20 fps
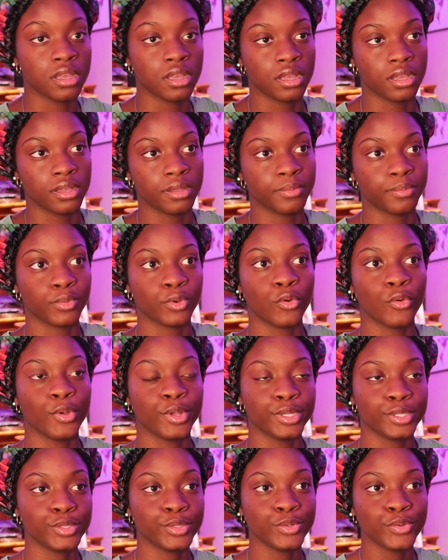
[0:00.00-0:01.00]
I'm
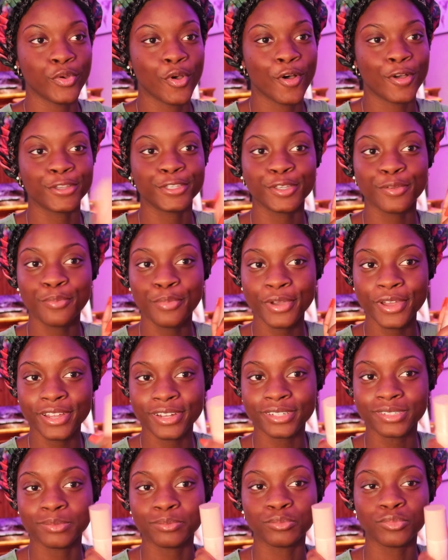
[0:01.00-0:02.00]
going to also put
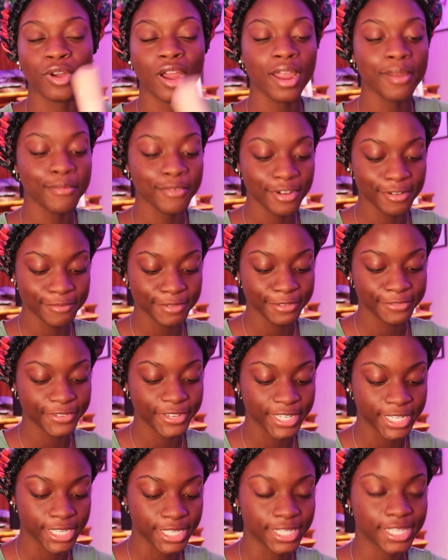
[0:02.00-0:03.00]
primer on my
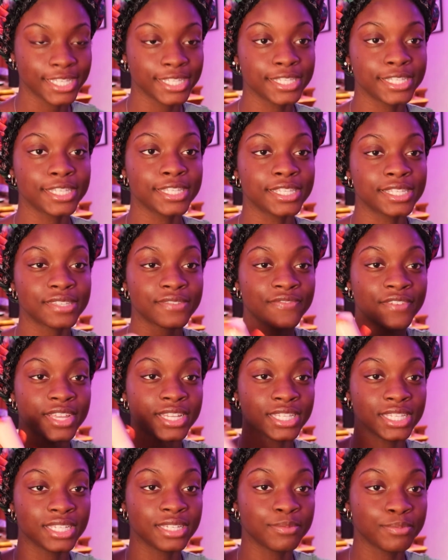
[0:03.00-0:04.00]
face. This is
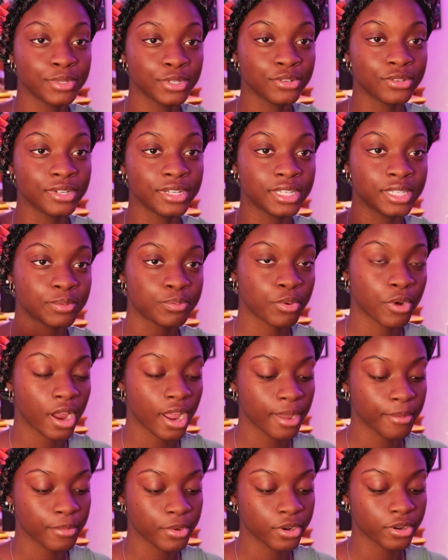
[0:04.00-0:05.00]
Fenty Beauty's
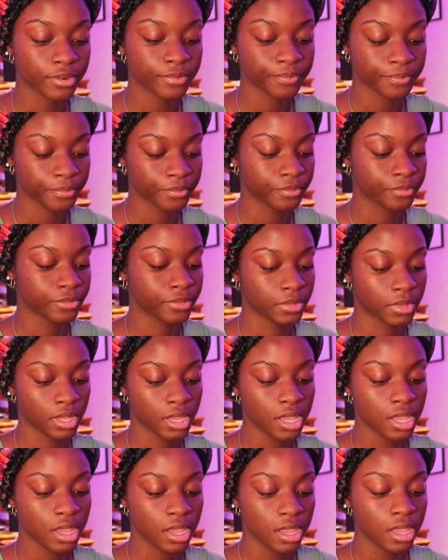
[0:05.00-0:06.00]
primer.
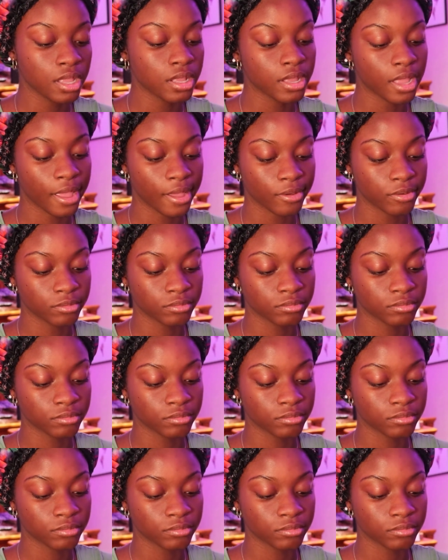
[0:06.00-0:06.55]
Now,